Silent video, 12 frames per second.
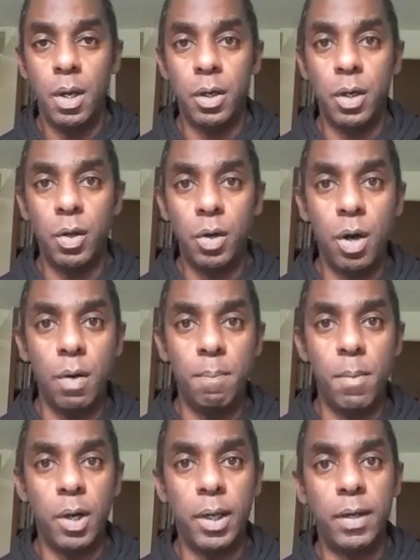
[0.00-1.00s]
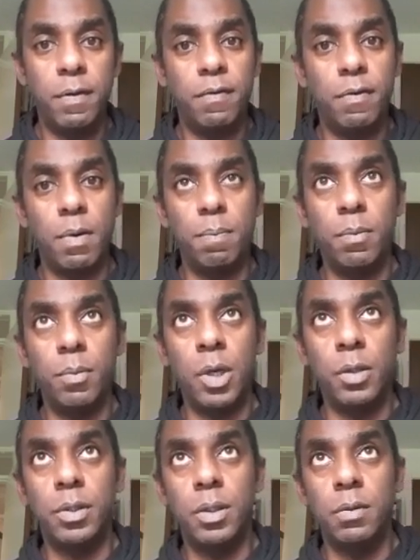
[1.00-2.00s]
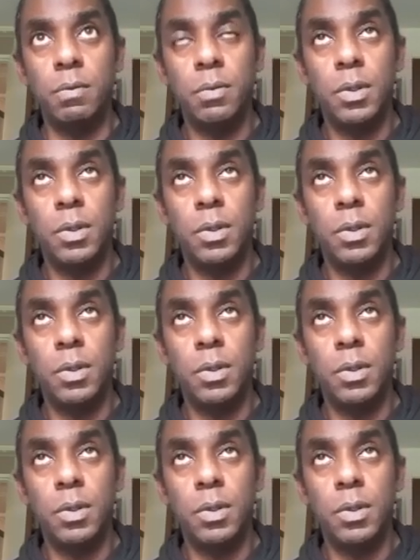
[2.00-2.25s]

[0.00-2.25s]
girl called Molly from London.